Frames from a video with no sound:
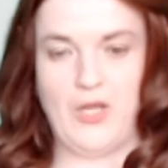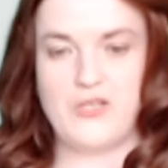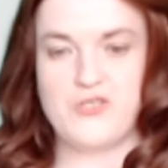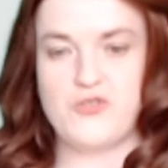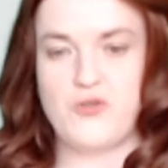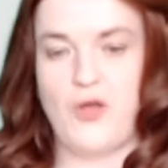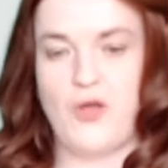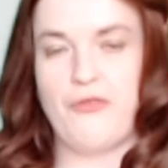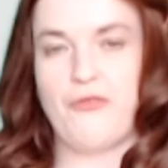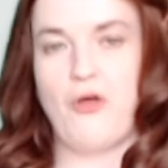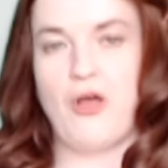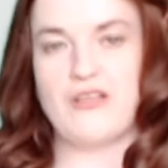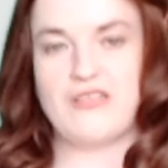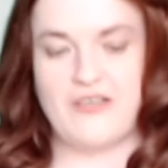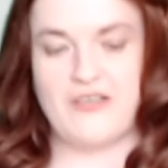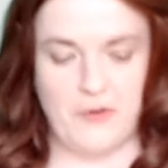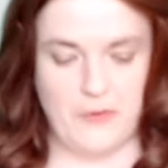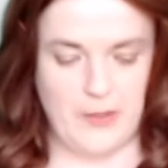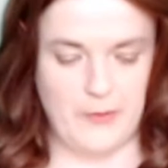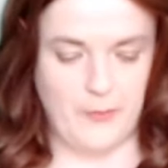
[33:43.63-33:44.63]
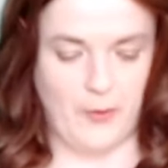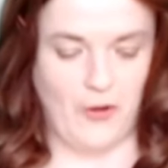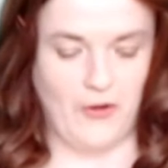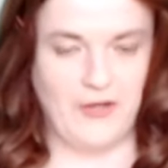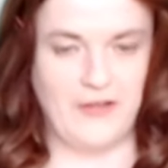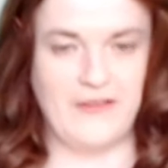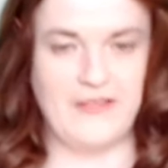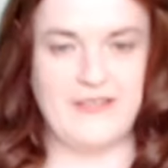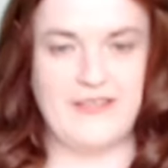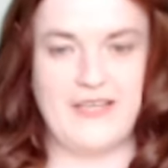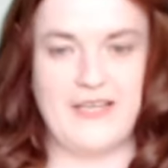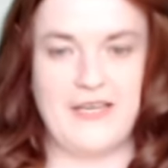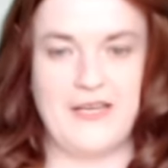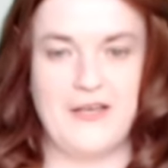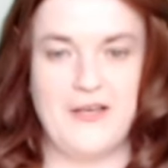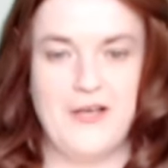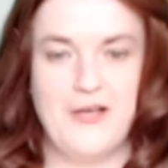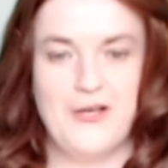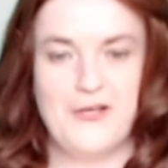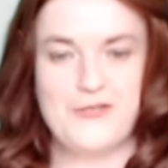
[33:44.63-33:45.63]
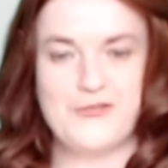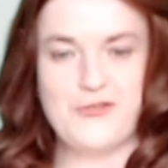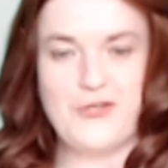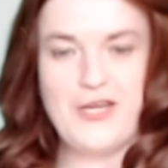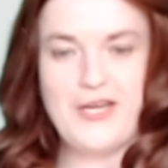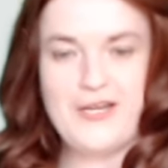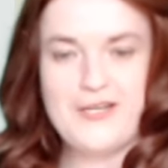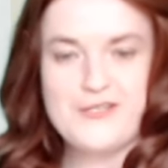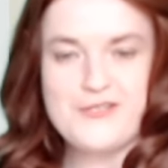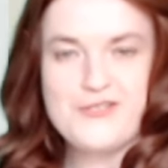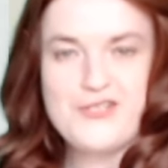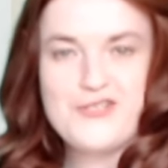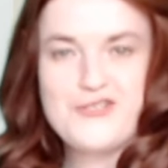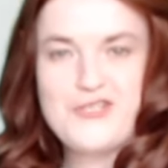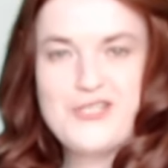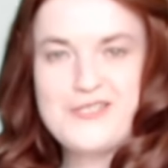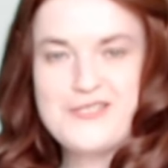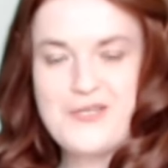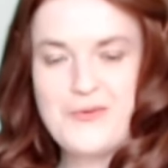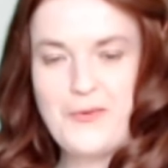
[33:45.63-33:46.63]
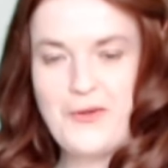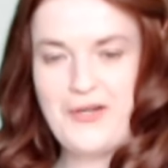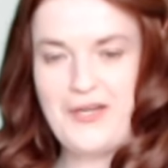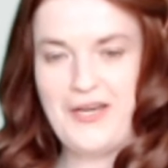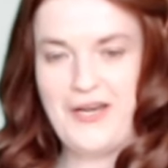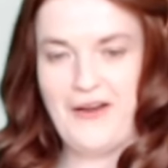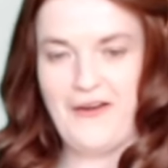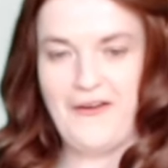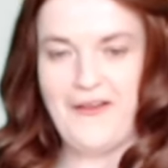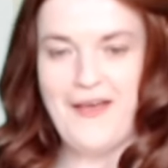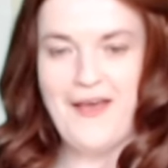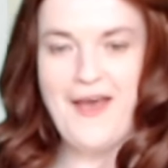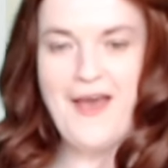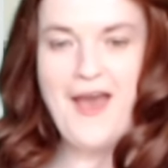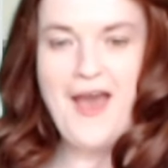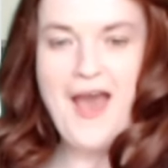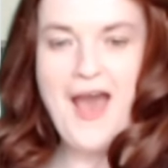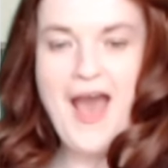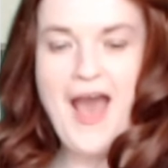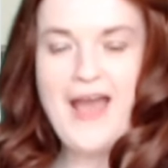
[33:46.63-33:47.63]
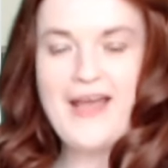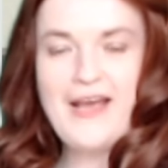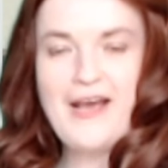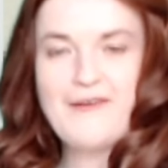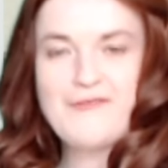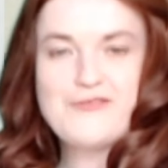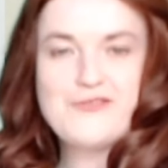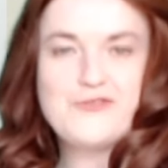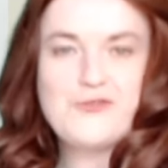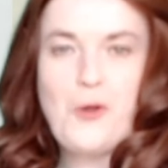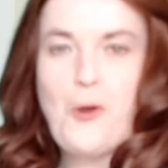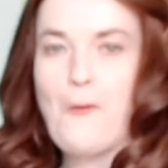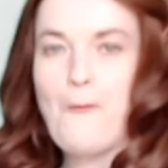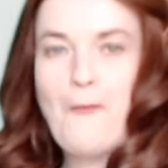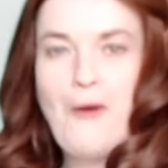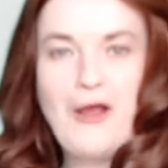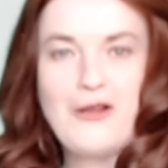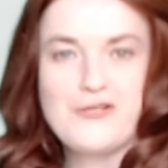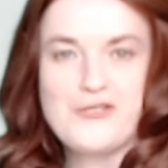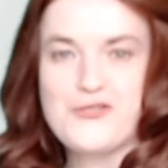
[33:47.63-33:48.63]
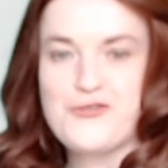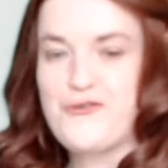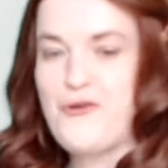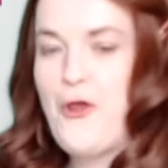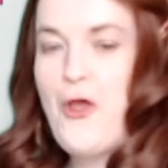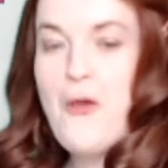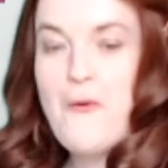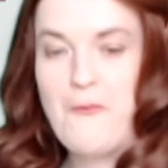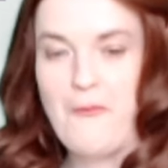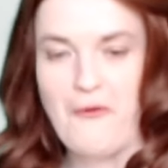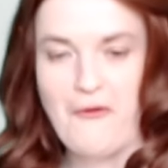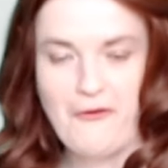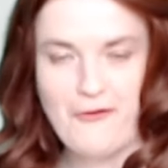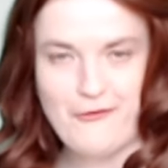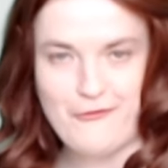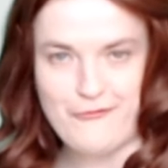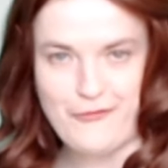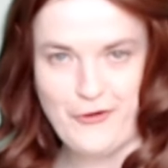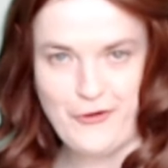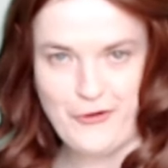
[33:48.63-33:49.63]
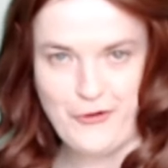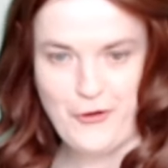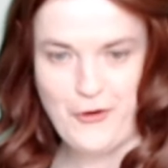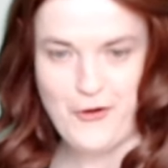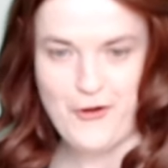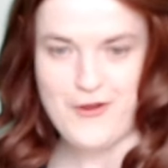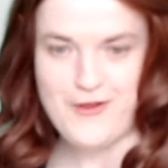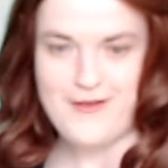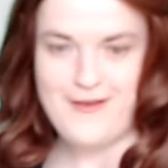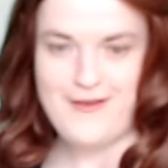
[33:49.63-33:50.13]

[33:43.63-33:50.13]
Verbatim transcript: So I thought I'd have a wee pun of the day. So here's the cheesy one here. I have so much room for you